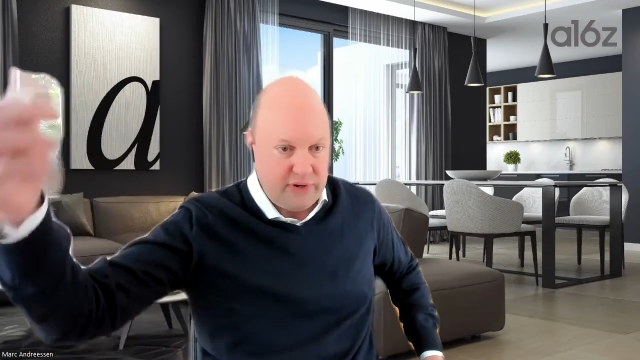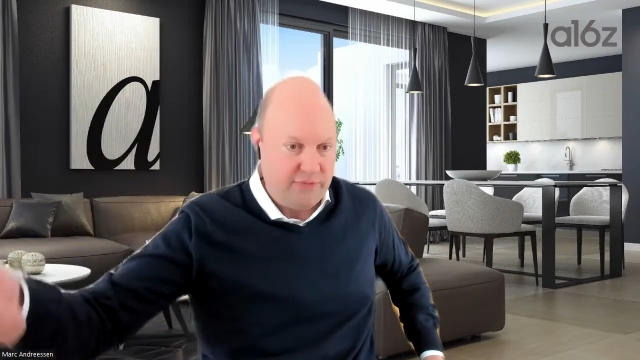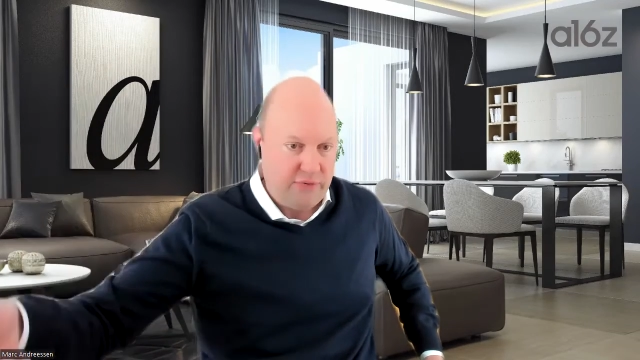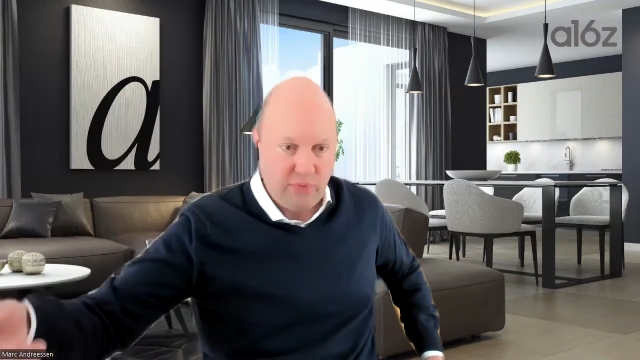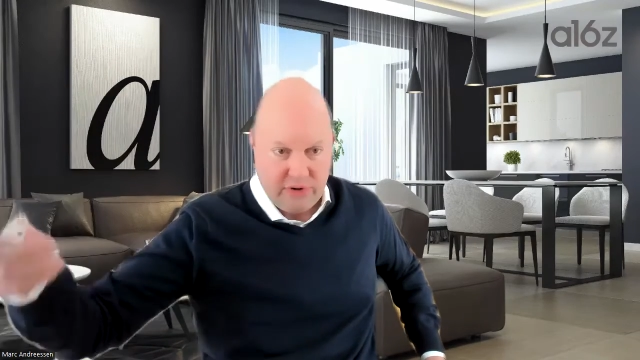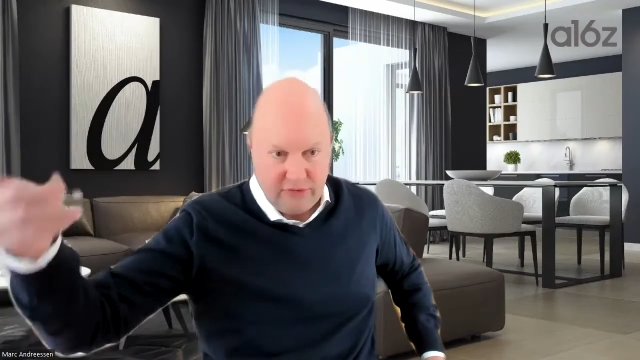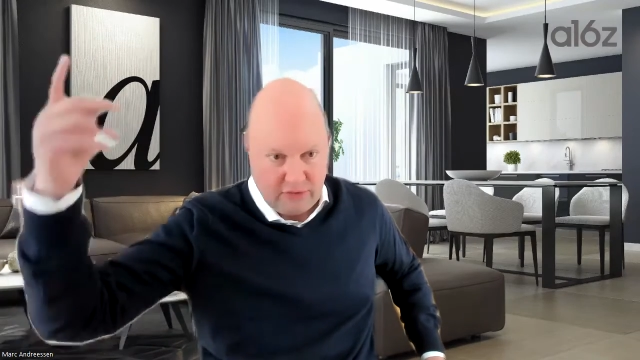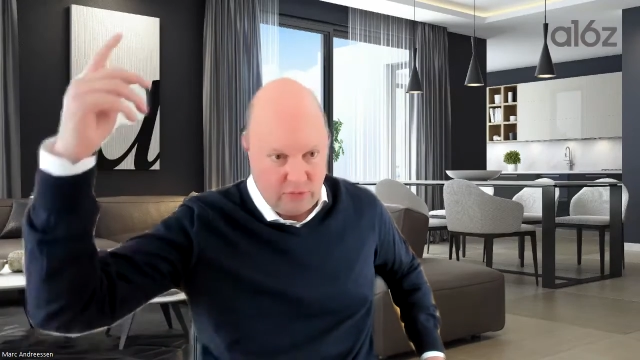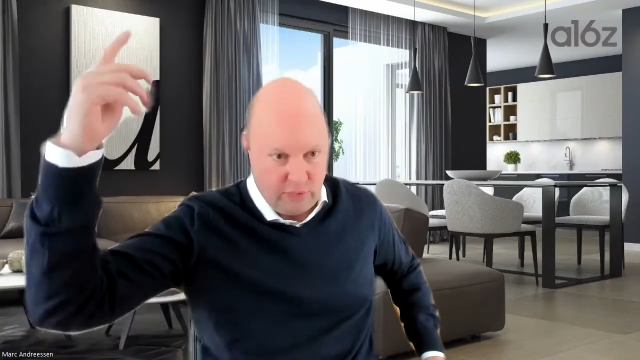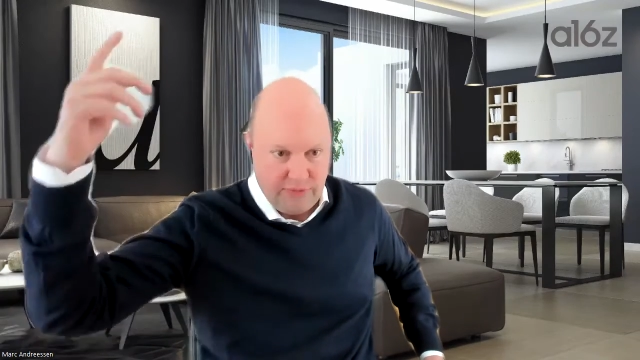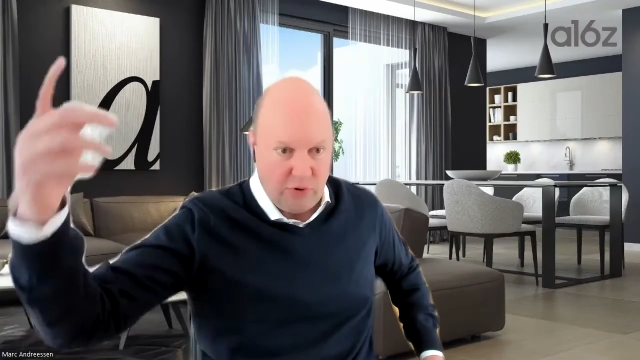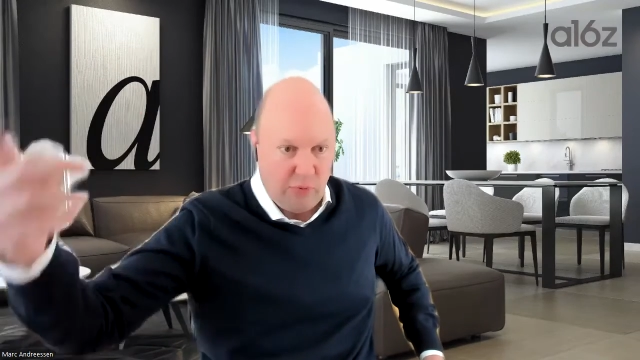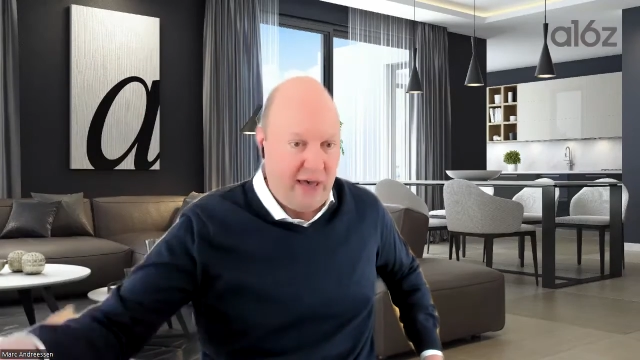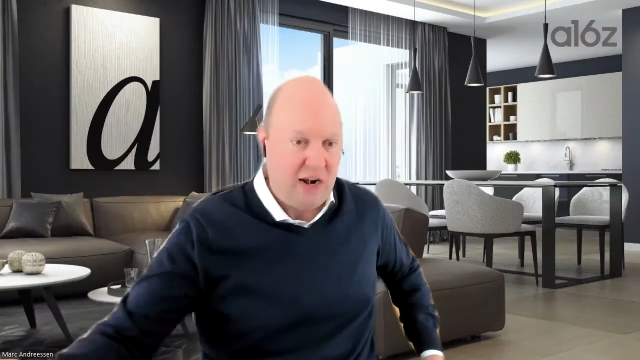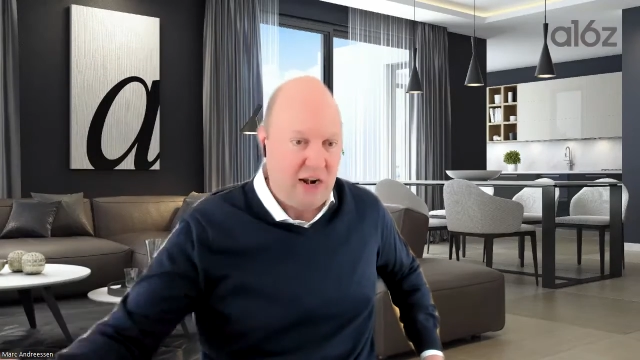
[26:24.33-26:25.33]
the different reasons we
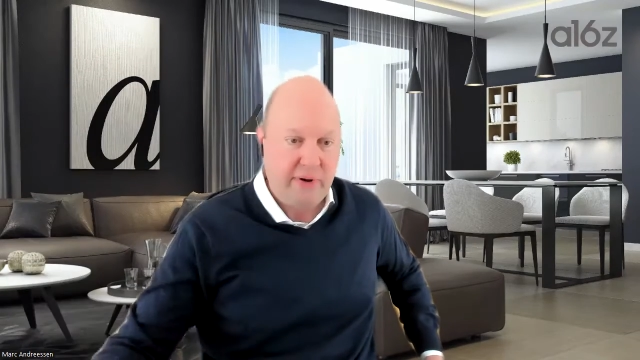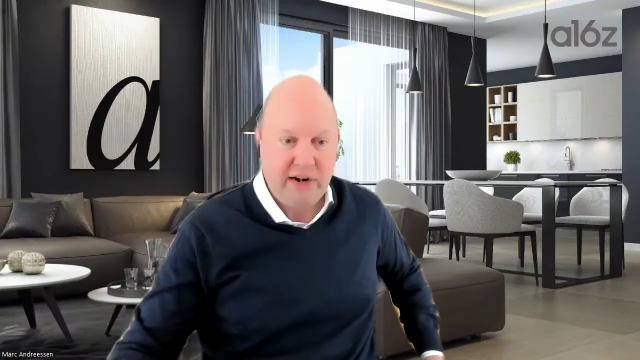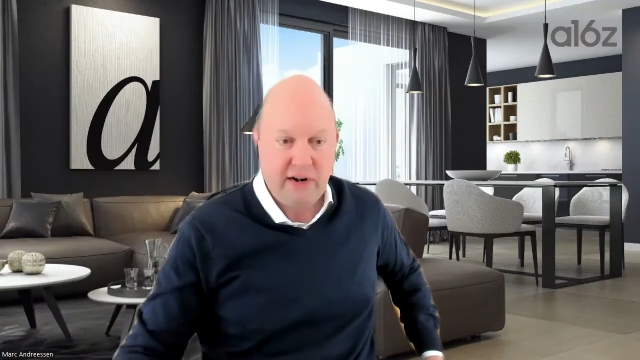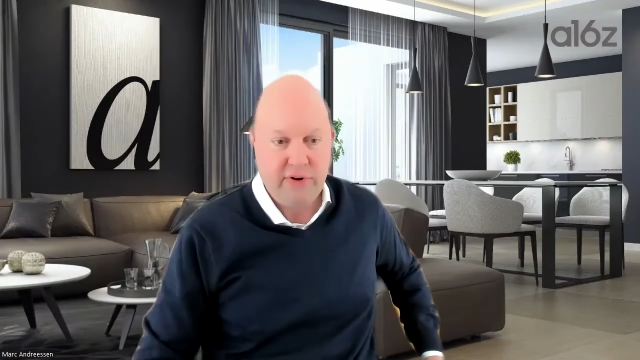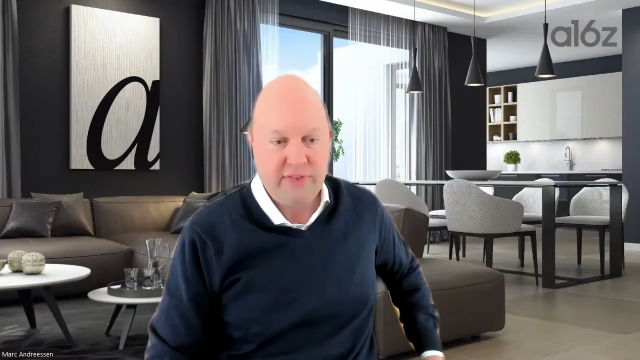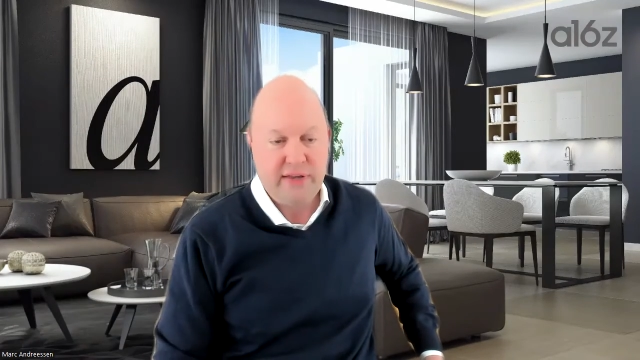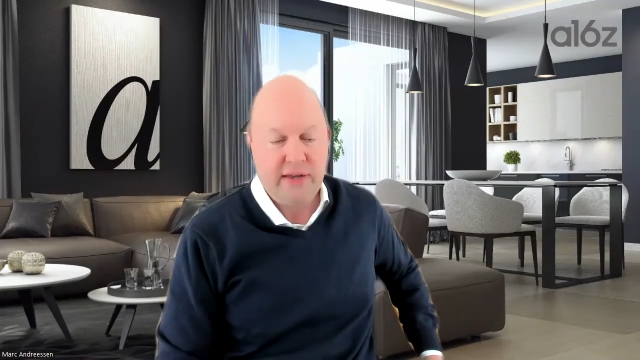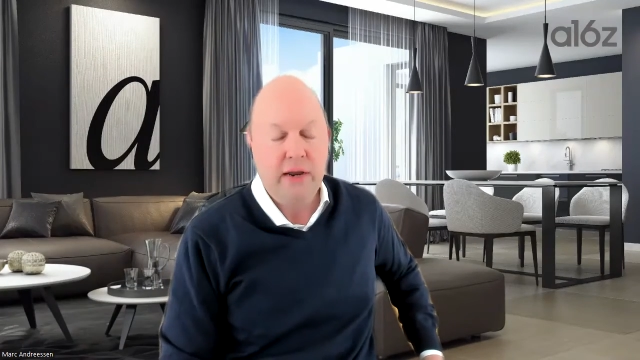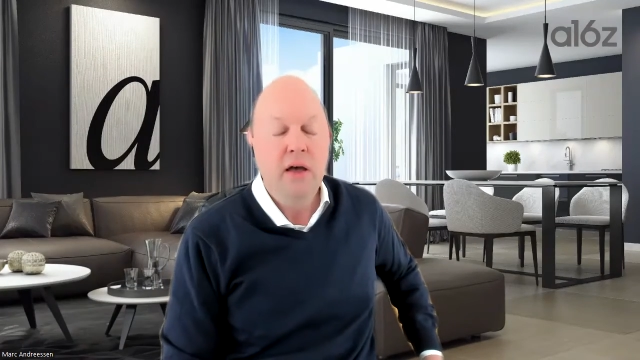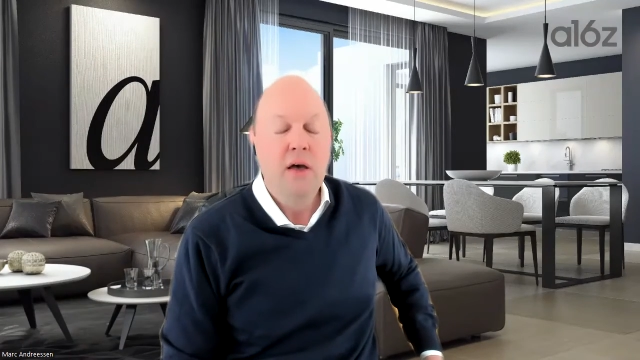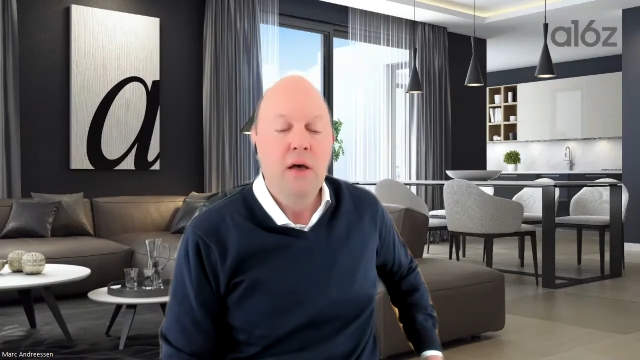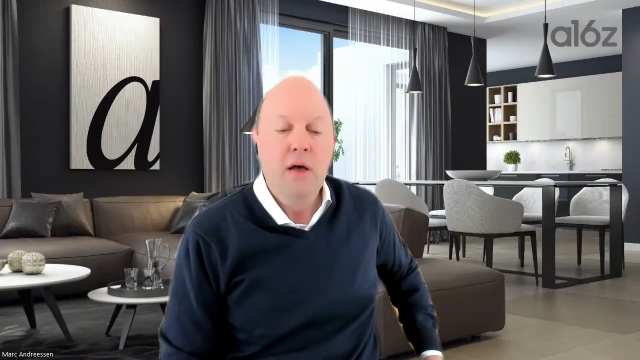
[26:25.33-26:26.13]
feel bad about everything.